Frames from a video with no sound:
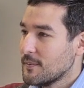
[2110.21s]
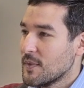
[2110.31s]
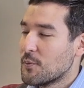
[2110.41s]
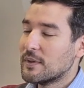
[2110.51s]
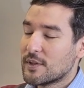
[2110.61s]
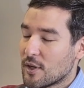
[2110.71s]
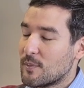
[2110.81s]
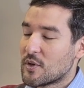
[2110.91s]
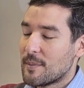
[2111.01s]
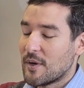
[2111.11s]
We'll talk
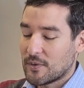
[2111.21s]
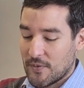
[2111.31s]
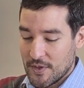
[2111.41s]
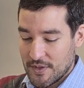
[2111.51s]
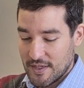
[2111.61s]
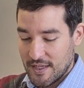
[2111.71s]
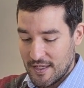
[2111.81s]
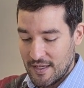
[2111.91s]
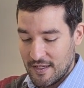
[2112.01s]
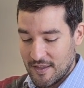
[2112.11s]
more about Werther
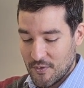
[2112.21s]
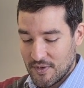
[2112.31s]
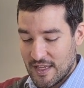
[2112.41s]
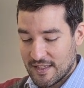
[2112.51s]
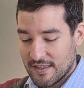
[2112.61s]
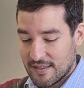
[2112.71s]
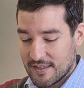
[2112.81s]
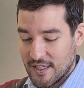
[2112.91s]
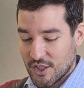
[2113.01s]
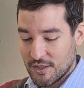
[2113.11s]
in our next
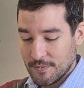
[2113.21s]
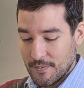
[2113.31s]
session.